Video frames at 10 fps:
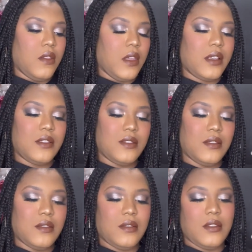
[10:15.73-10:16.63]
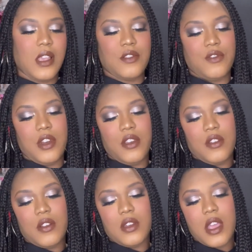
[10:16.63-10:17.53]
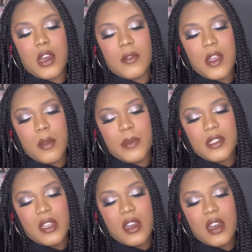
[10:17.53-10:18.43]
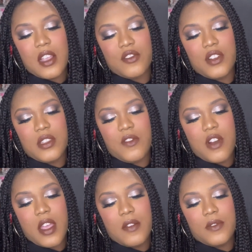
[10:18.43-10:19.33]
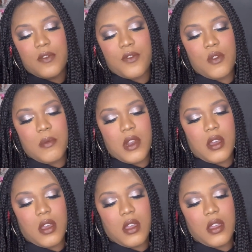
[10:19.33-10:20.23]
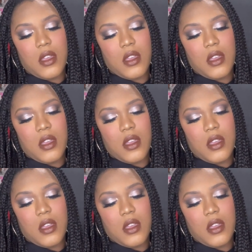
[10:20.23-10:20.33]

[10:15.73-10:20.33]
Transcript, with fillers: that's that's really good. 99% naturally derived formula.